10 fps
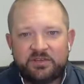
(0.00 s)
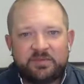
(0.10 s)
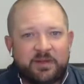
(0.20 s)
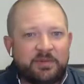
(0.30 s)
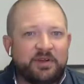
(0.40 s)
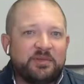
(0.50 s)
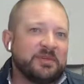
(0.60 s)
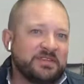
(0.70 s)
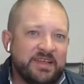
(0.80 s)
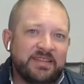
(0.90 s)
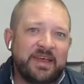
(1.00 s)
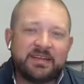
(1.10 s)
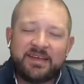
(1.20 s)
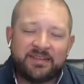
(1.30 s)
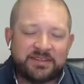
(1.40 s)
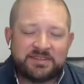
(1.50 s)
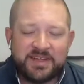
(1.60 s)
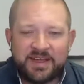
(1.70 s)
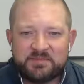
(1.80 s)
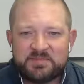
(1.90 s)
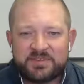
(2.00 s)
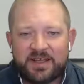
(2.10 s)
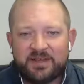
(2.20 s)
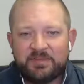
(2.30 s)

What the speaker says: You've probably heard me say that countless times